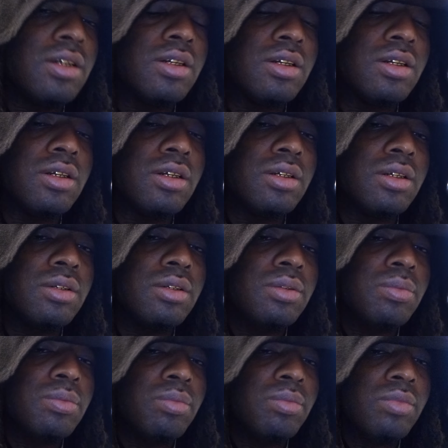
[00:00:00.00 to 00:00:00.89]
could
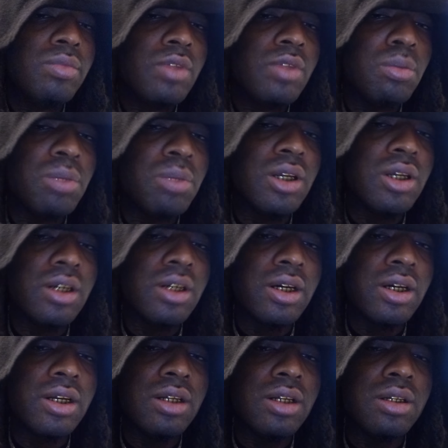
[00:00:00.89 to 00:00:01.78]
be
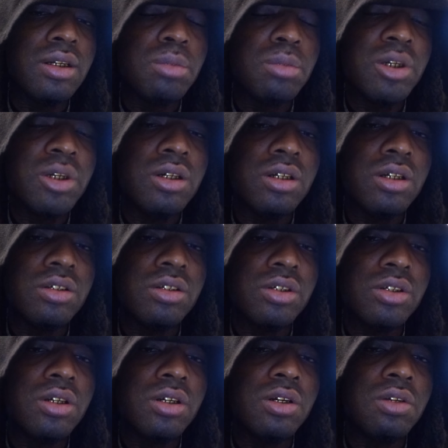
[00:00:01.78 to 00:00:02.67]
ugly
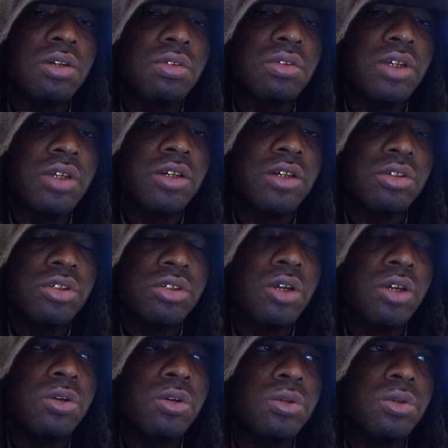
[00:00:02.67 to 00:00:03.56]
because of their
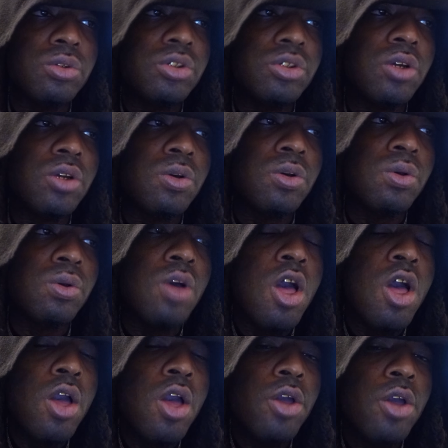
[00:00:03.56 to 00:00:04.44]
soul. So
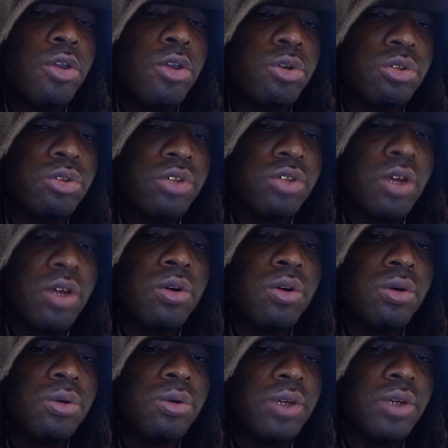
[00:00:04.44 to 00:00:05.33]
your
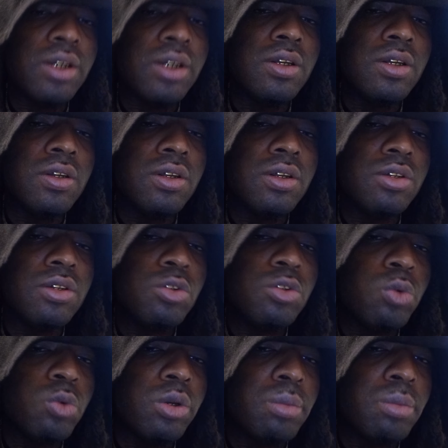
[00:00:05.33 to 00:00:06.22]
soul
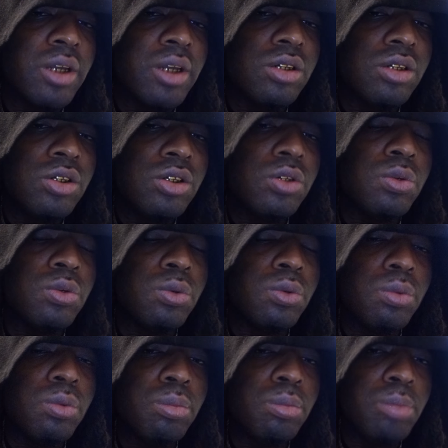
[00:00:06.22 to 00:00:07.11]
is what makes
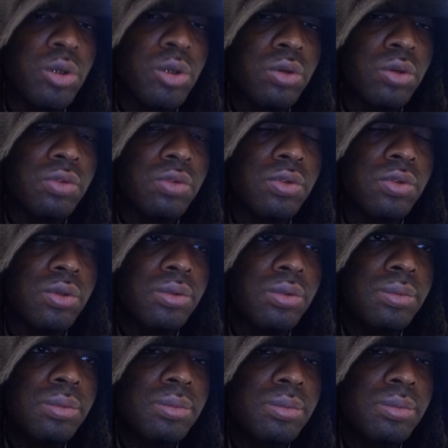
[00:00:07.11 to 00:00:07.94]
you beautiful.